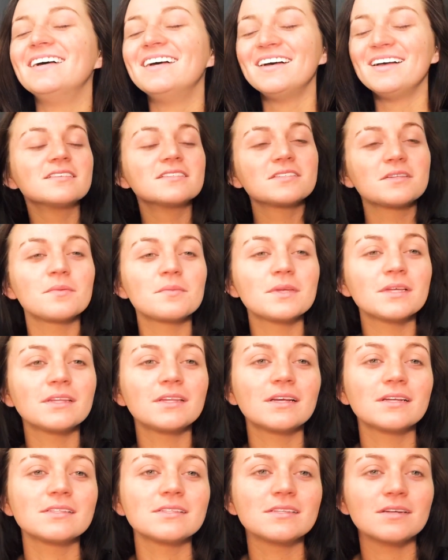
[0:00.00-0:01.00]
Something
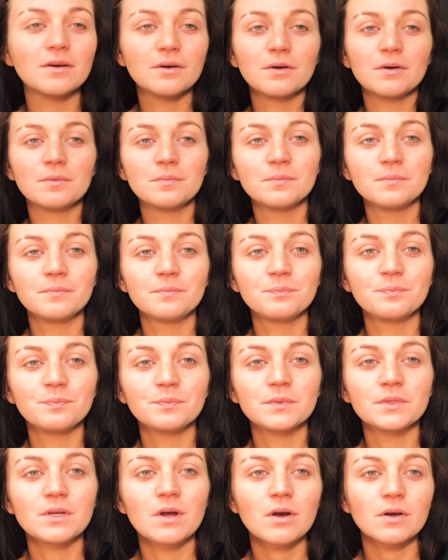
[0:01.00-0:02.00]
that's
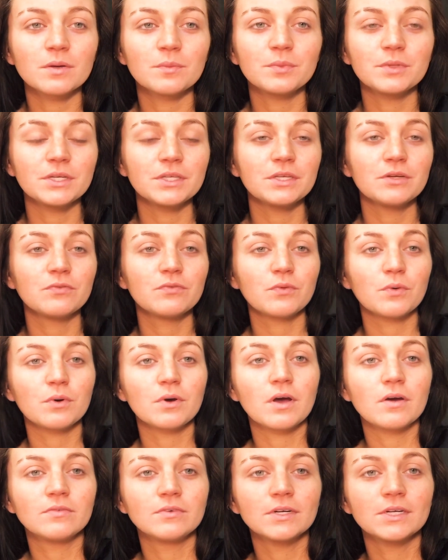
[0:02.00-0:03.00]
not completely full
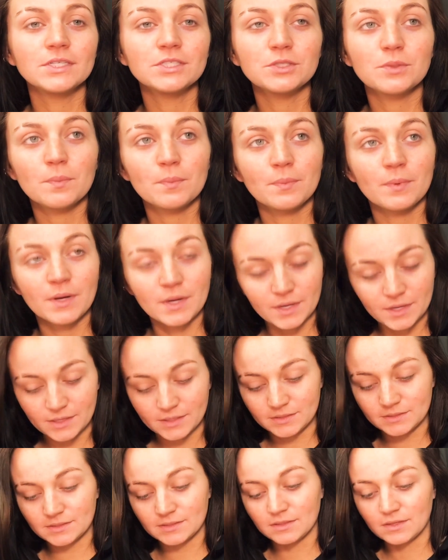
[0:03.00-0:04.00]
coverage, but
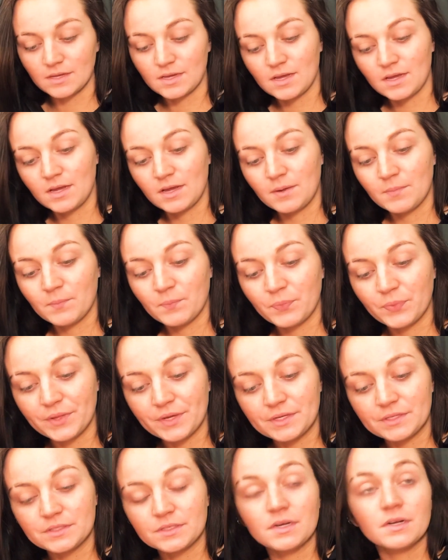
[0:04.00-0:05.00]
it's
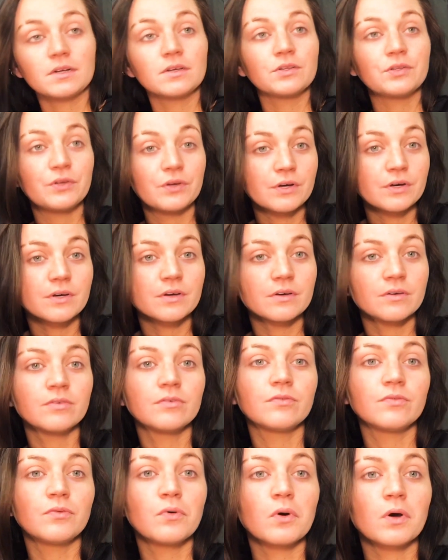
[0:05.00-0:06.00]
gonna look
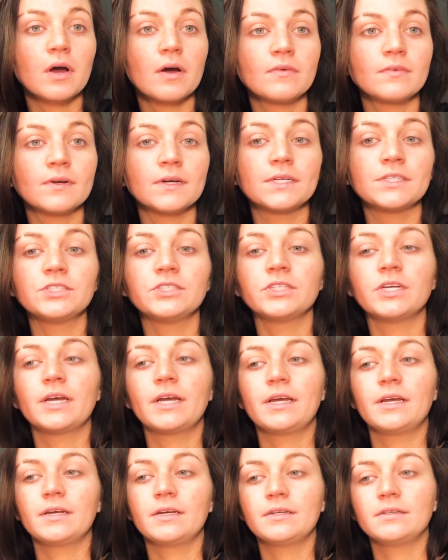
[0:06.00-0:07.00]
full coverage
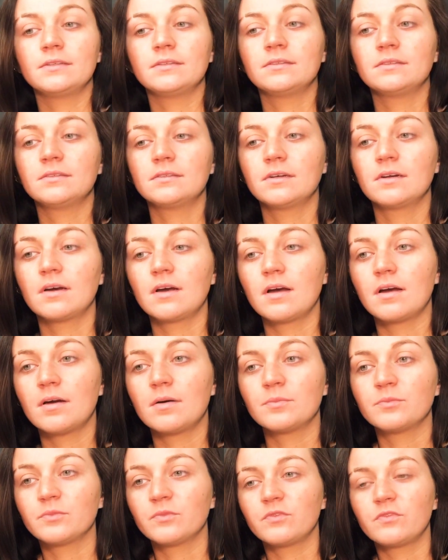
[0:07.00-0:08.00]
and
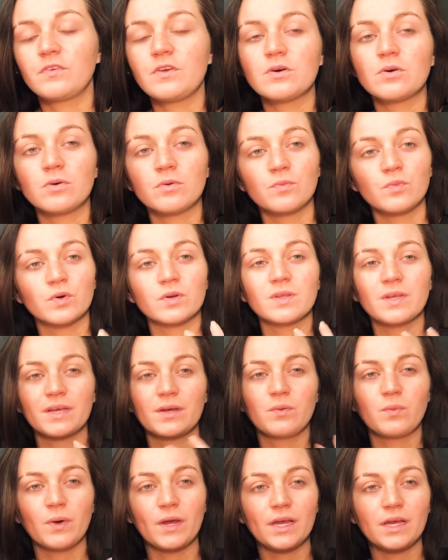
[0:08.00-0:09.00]
feel more
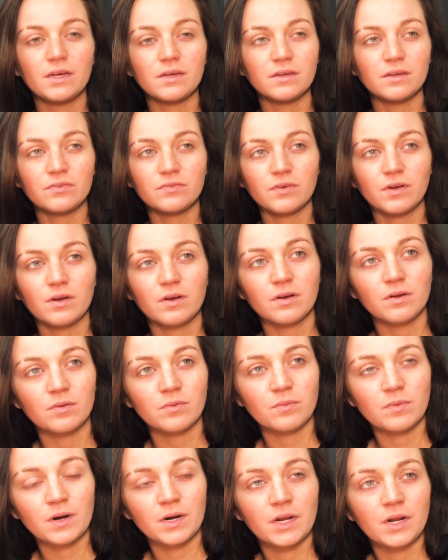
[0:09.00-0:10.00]
lightweight if you're
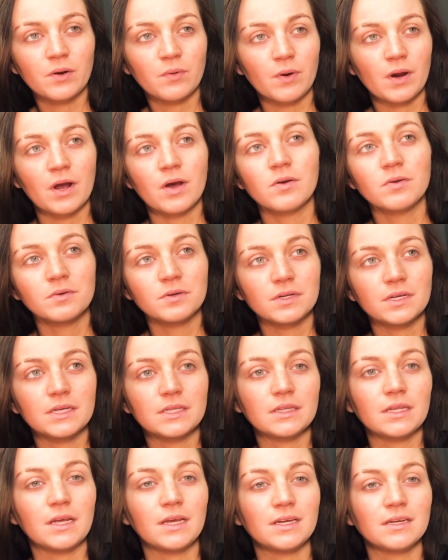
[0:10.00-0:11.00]
running around in
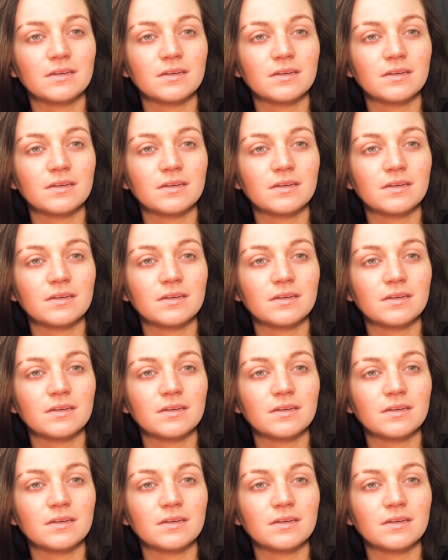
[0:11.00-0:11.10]
like